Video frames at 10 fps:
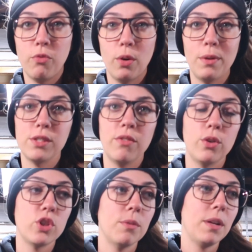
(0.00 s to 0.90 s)
4 months of
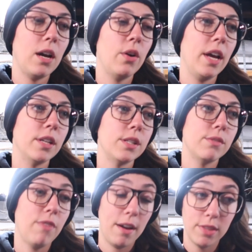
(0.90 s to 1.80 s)
ownership now,
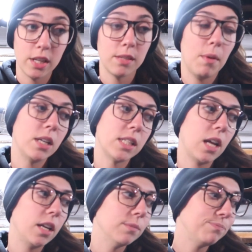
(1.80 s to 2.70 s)
has 5,000 miles
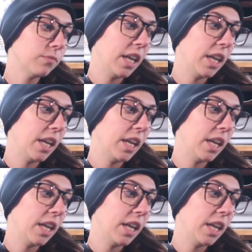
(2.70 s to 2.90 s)
on it,